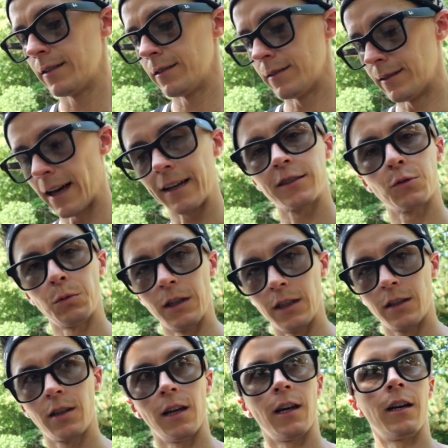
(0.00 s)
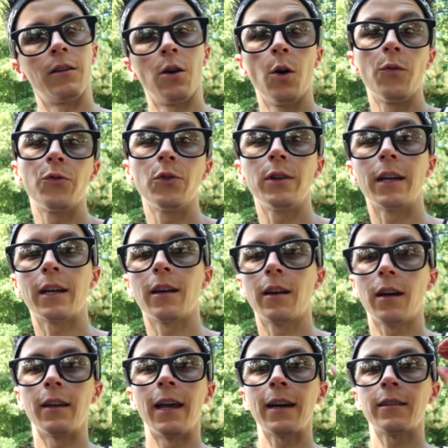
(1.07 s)
next week, and hopefully they can
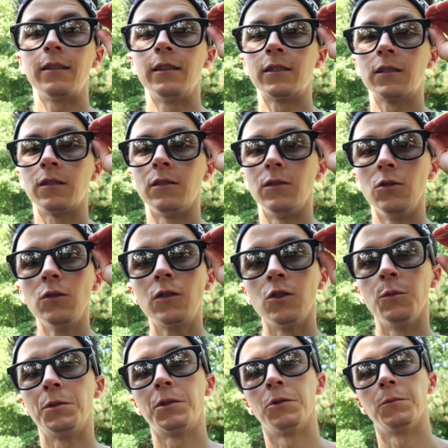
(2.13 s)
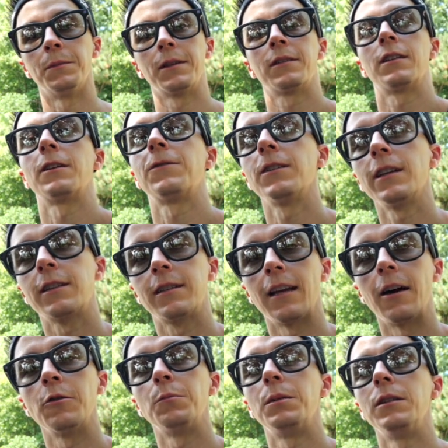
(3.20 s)
connect this to YouTube soon, because I feel like
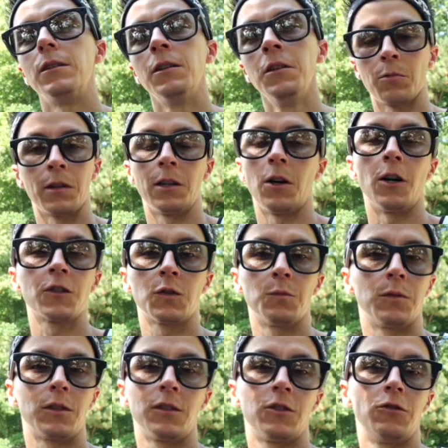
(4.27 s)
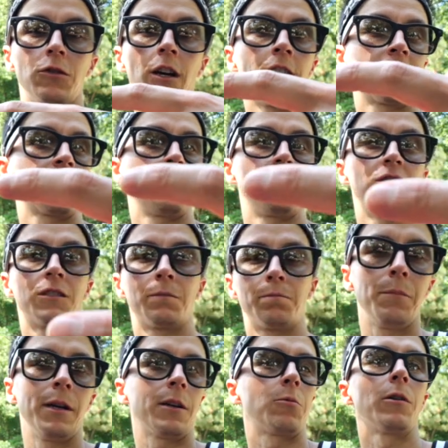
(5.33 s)
that would be really awesome, because you guys can just
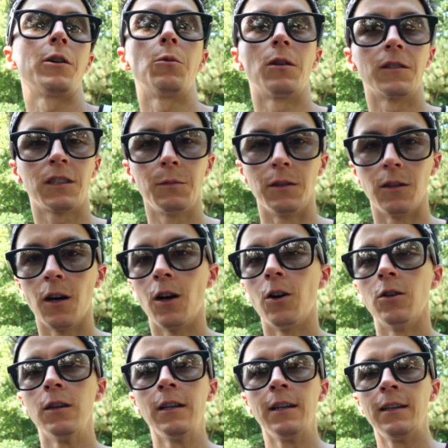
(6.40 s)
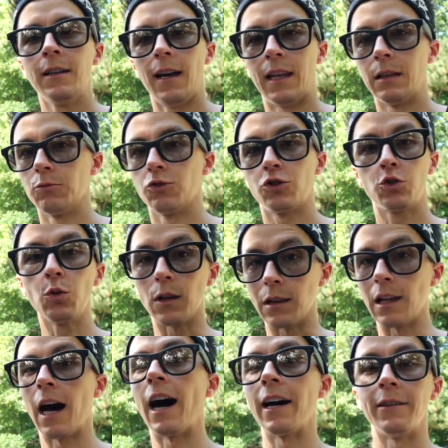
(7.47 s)
pick where you want to see me go, and then we'll just do a
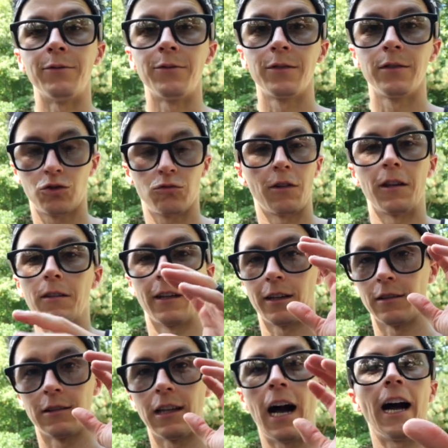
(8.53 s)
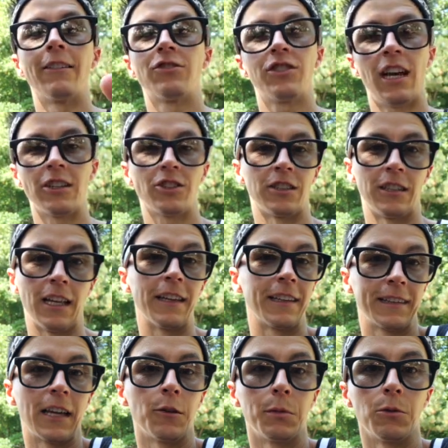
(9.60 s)
live live session, and I
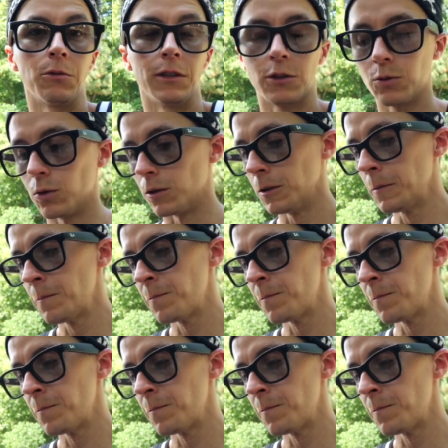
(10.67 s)
think that would be really cool.